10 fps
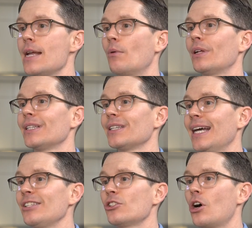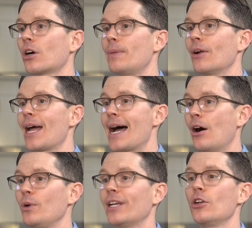Now, let's talk about
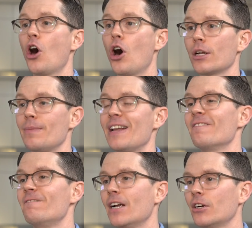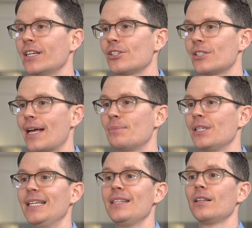how we can automate various
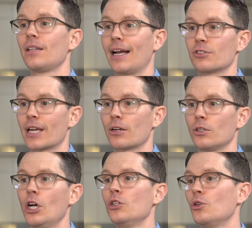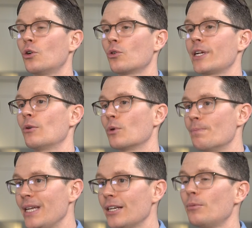steps in the lifecycle to create
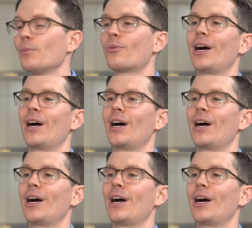repeatable